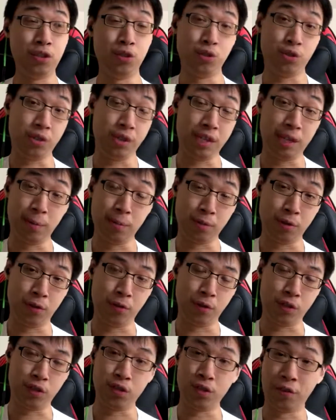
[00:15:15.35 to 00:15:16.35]
usually comes
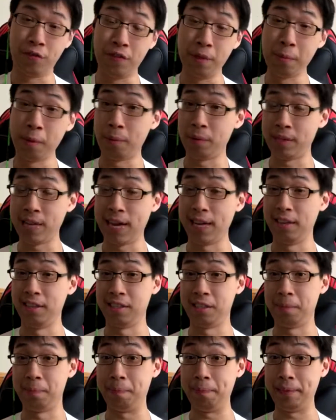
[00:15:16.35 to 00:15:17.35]
over to the female
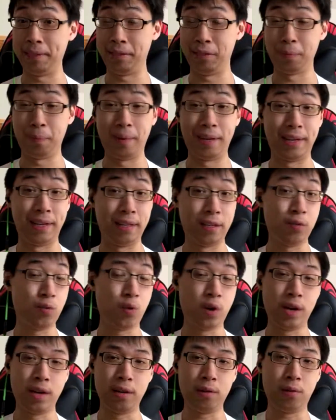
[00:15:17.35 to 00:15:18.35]
protagonist's place to play
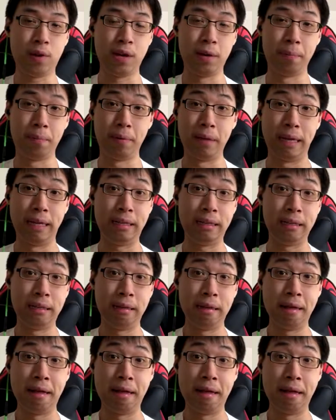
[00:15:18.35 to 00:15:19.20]
quite a bit.